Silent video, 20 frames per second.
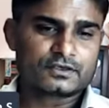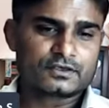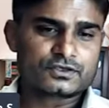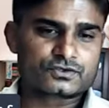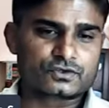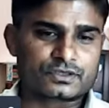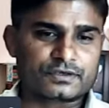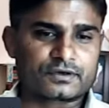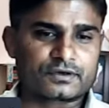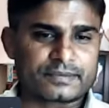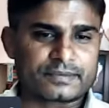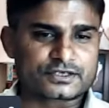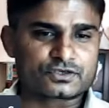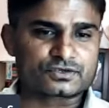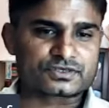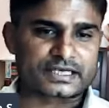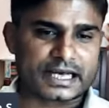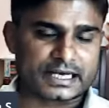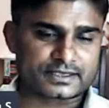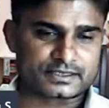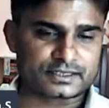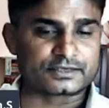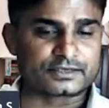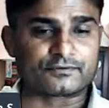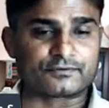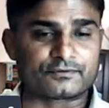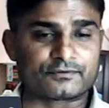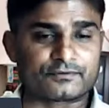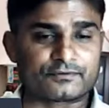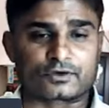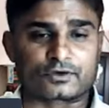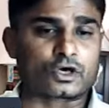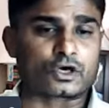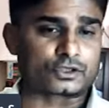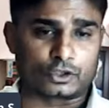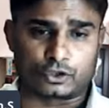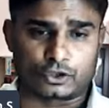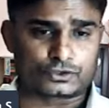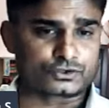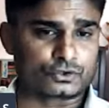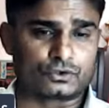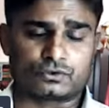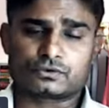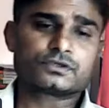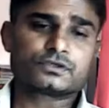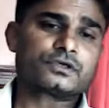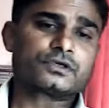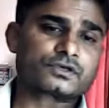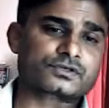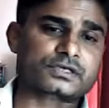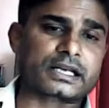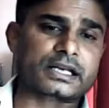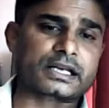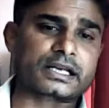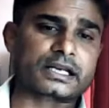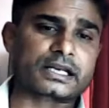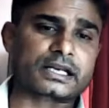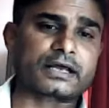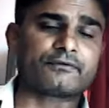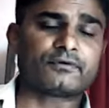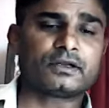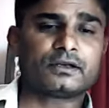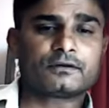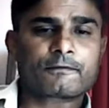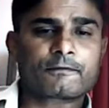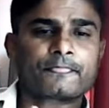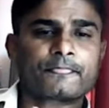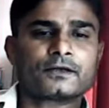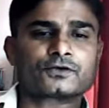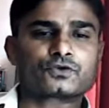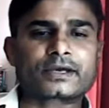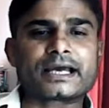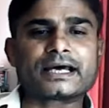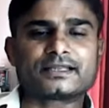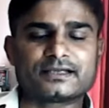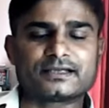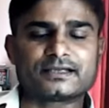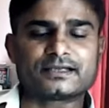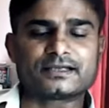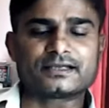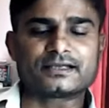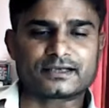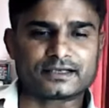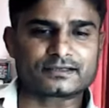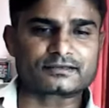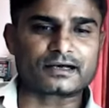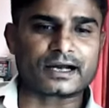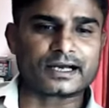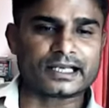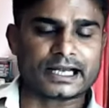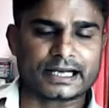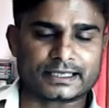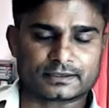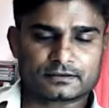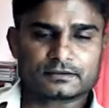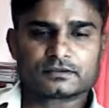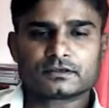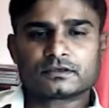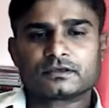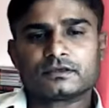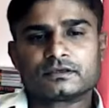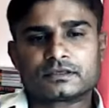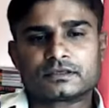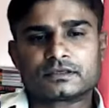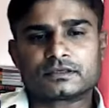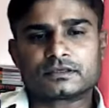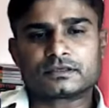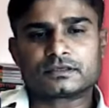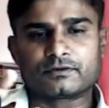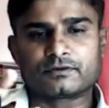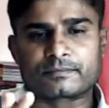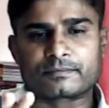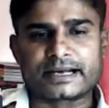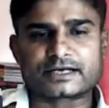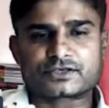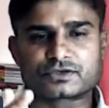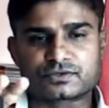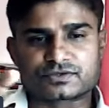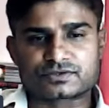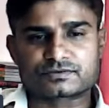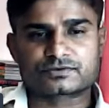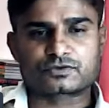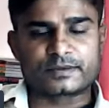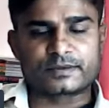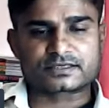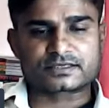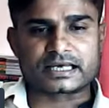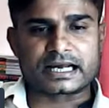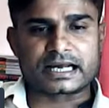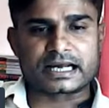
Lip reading: So they were made to scatter. They were not allowed to travel together in the island. They were made to be